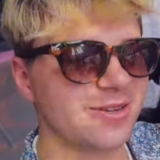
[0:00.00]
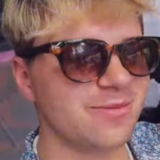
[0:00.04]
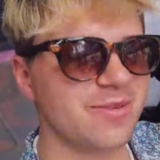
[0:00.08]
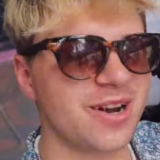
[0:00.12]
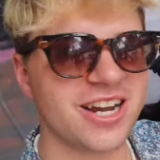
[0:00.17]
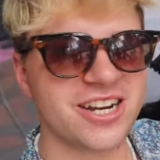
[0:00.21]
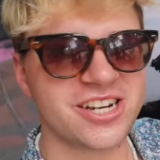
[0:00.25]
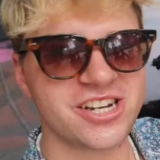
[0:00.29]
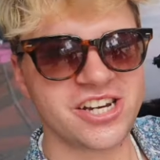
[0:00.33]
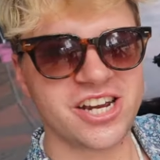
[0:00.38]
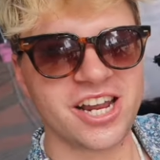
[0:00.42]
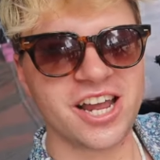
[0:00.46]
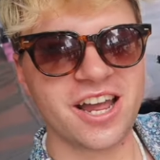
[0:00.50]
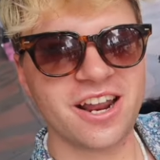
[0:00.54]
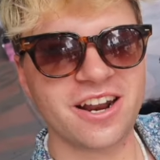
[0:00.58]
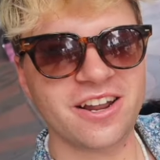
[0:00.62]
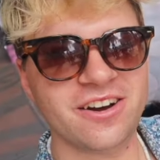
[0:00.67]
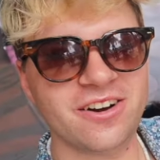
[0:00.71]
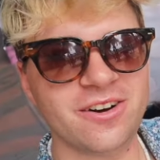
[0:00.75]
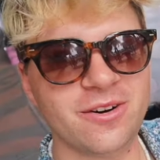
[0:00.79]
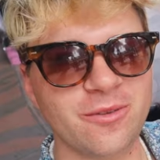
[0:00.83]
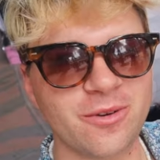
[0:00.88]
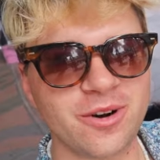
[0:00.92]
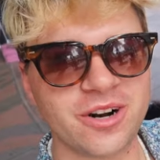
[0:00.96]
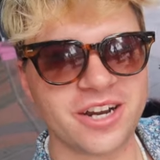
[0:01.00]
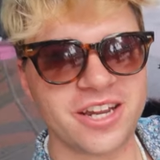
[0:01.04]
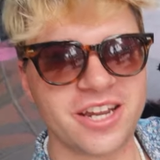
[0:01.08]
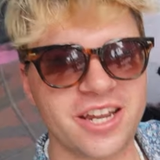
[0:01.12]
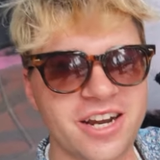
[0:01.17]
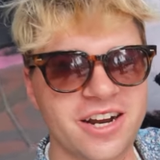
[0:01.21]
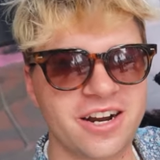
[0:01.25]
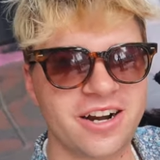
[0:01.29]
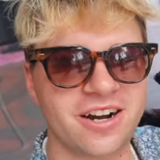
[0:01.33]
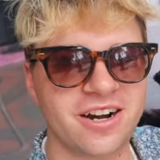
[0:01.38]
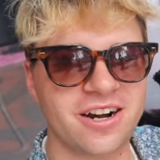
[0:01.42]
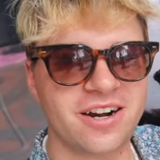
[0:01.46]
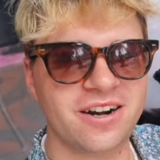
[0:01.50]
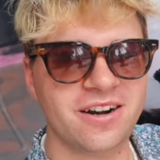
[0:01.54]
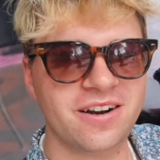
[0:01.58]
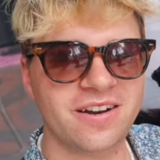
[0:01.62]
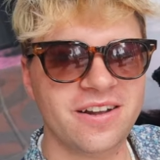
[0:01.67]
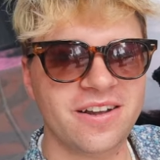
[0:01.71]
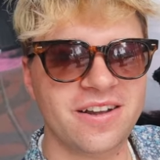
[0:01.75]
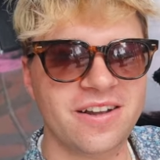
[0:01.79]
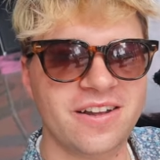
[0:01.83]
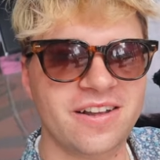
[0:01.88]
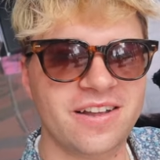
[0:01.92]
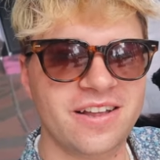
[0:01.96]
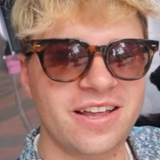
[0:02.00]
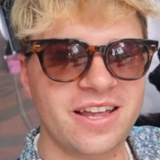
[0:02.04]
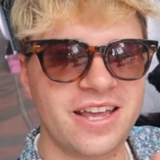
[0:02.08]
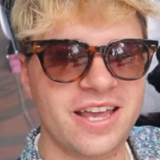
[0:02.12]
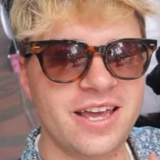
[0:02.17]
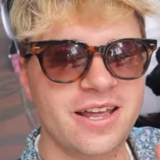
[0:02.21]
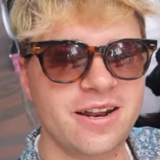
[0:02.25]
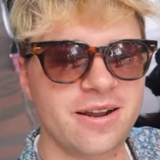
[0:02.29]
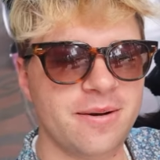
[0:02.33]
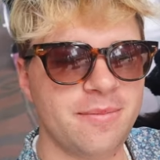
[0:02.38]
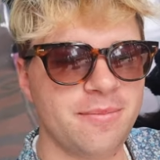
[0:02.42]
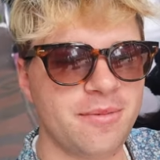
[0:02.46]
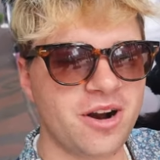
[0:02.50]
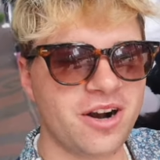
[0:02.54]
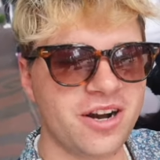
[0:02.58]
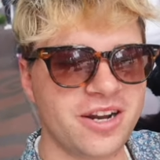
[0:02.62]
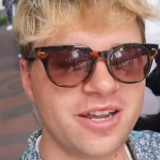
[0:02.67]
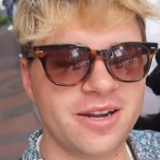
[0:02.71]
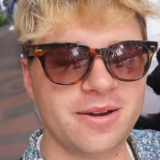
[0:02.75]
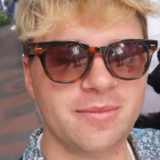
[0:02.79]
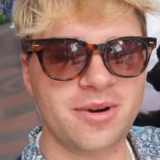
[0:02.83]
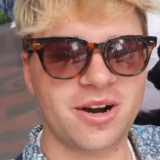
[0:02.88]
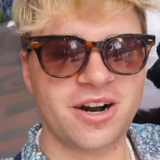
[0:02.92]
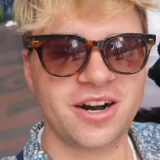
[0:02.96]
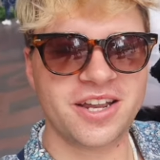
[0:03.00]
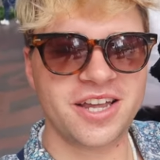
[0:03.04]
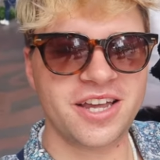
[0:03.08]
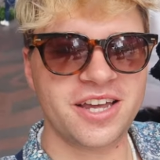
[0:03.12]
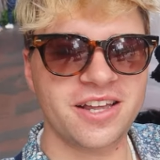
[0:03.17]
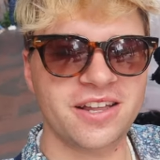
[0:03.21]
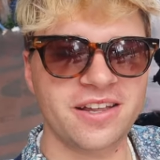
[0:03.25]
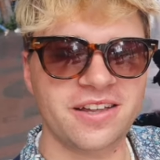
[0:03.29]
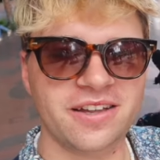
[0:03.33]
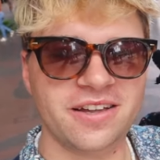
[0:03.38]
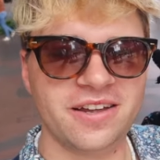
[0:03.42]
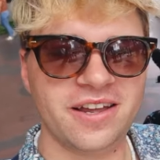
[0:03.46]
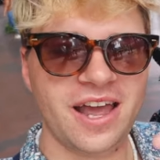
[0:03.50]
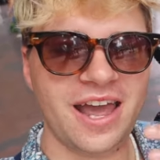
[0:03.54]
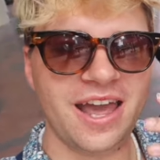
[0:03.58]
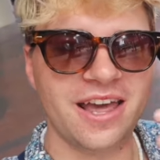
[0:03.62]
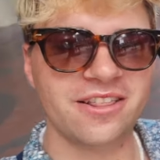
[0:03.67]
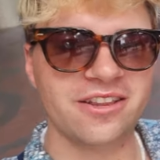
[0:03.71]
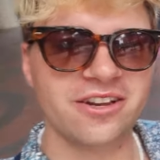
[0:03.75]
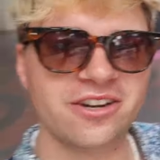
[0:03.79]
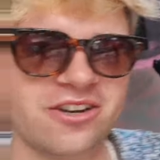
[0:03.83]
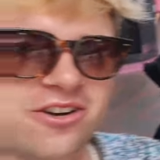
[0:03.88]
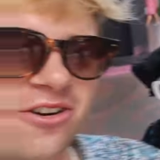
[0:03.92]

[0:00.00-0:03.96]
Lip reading: to my channel. We're here in Market, and look